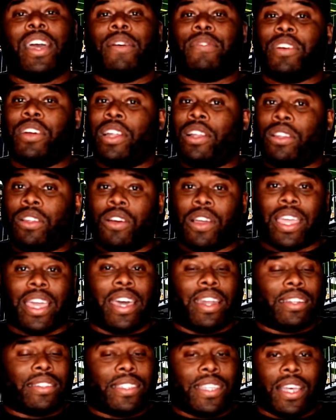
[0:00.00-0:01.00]
I'm going to look
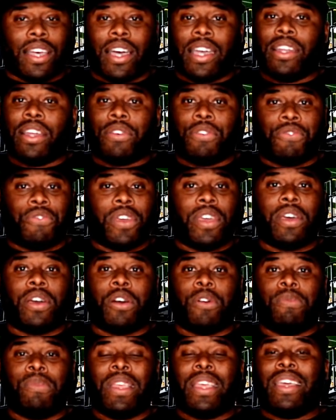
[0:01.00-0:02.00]
at a ton of
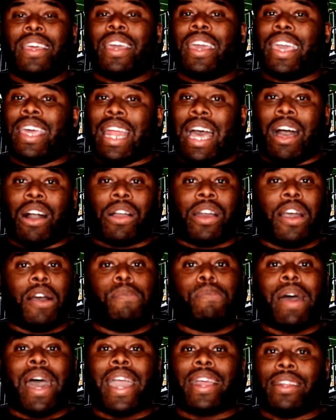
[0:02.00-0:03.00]
film, and I'll
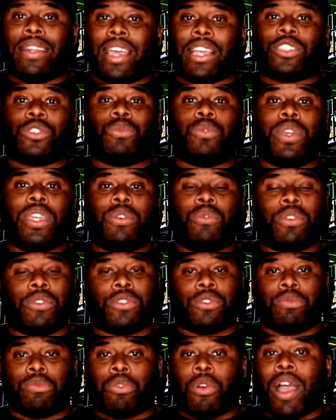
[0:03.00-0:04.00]
come back next week with
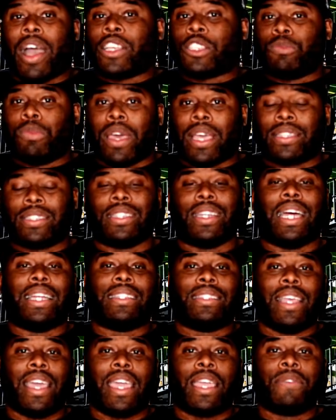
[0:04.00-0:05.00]
some prospects that I
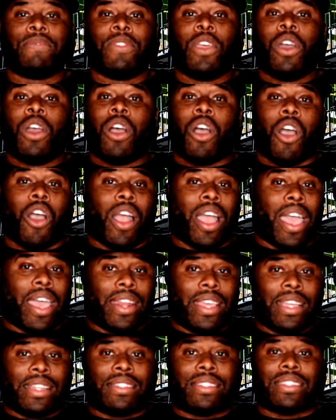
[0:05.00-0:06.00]
think are
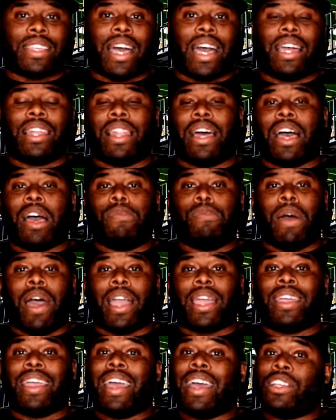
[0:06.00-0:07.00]
at inside
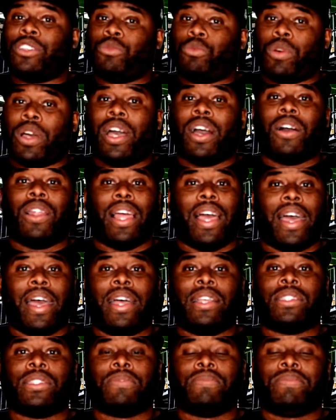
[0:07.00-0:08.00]
linebacker as well
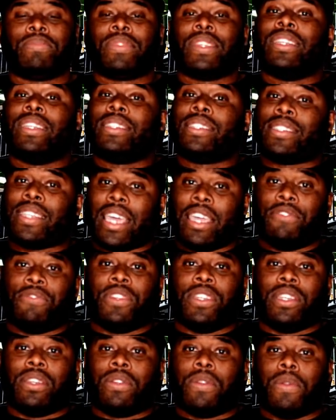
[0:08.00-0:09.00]
as
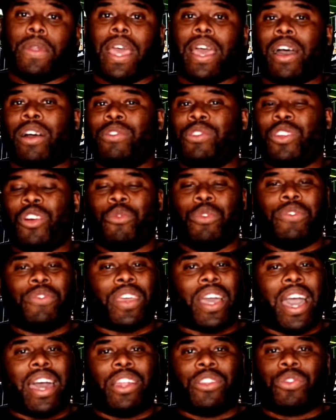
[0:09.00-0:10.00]
safety. Now, you know, we've
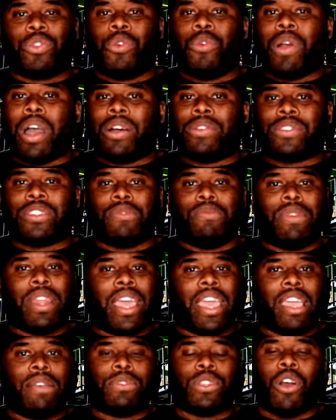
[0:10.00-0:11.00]
kind of threw out some
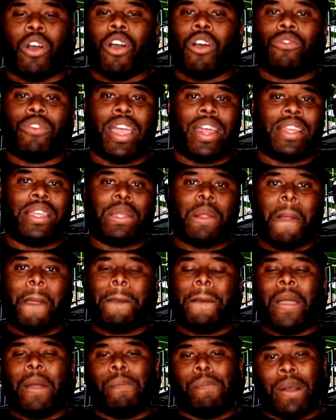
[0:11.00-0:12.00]
names already,
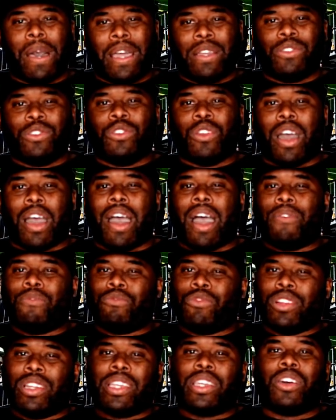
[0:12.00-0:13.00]
but, you know,
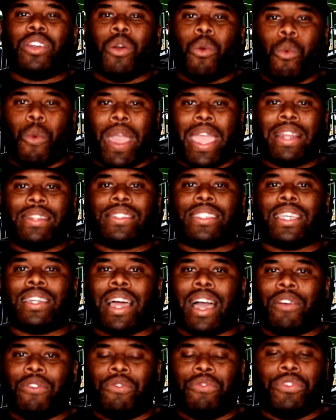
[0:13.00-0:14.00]
I'm really going to wait
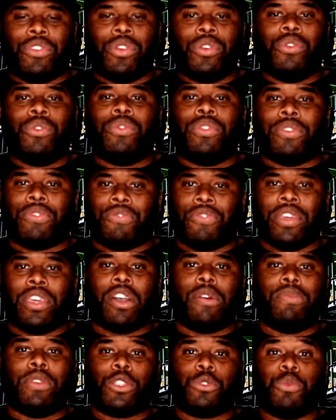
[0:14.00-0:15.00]
until I view the
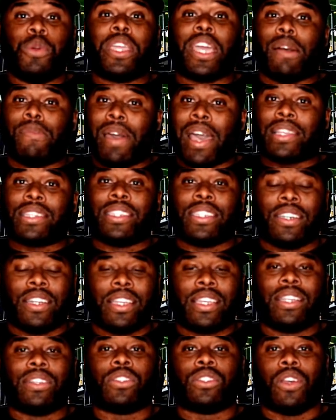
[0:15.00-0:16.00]
film this week. I'm actually
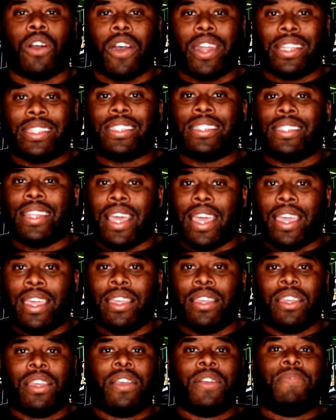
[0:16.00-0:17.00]
going to get started
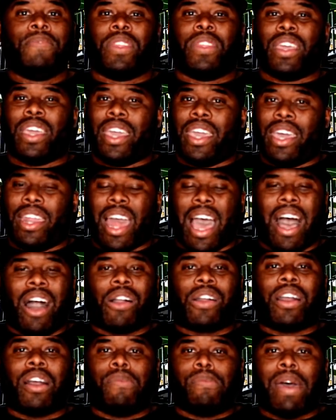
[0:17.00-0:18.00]
today, and
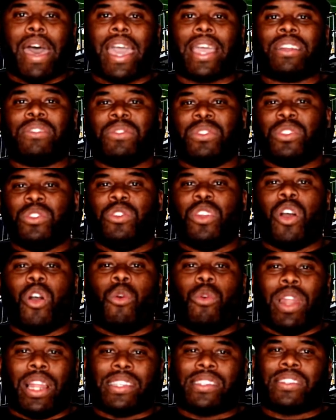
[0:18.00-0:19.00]
I'll come back, you know,
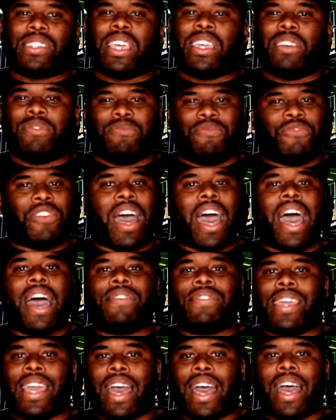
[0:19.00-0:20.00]
let's say
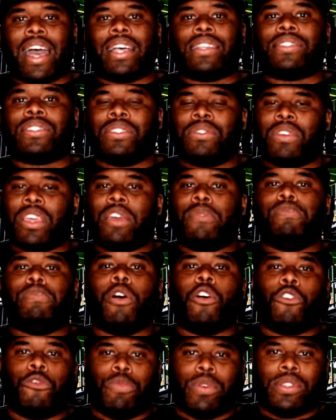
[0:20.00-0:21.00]
five guys in
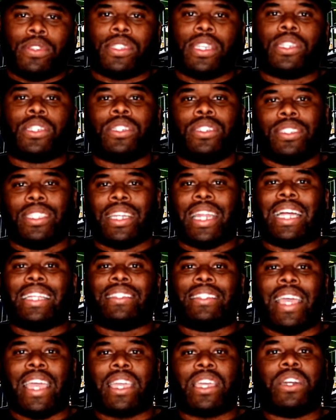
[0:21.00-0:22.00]
both positions that
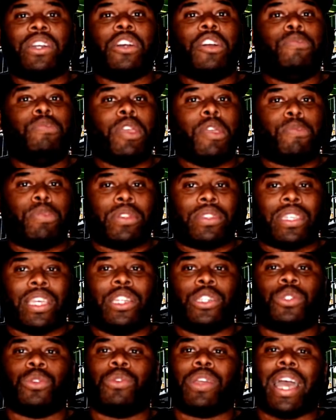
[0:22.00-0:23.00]
I think could be
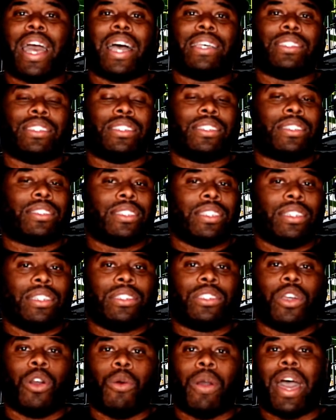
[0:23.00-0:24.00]
potential guys that the
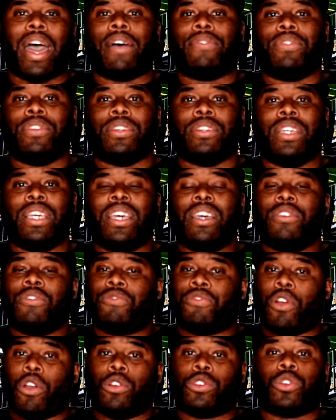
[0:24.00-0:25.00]
Steelers go after
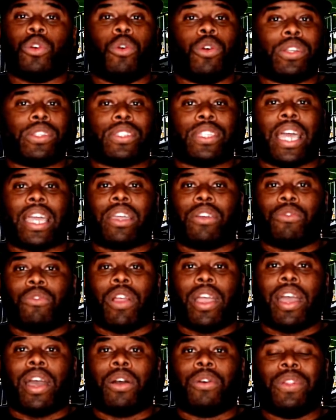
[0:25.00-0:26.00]
first or second
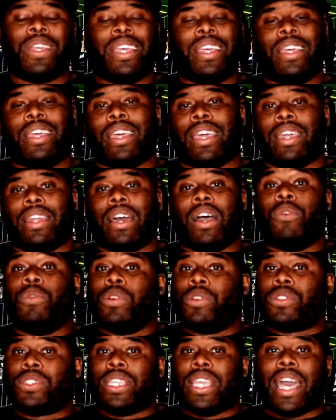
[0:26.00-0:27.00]
round, and uh,
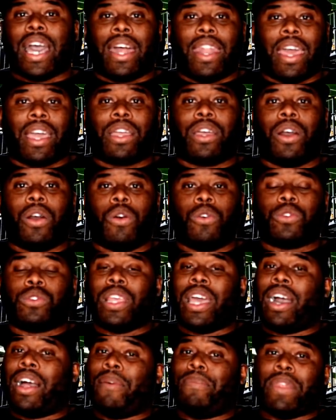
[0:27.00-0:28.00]
we'll see how that goes.
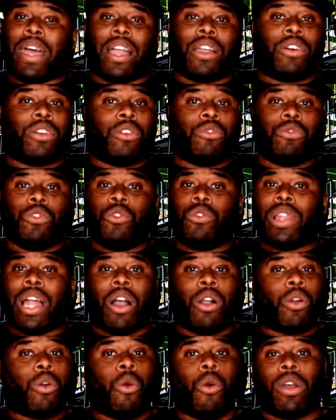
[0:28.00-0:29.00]
Now, I'm not going to rule
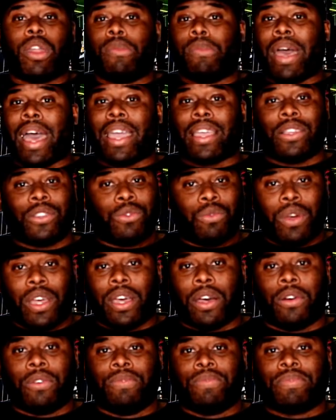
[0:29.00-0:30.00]
out cornerback as
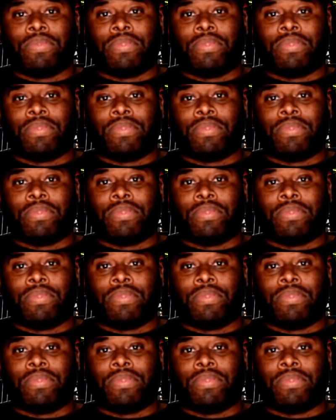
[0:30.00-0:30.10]
well.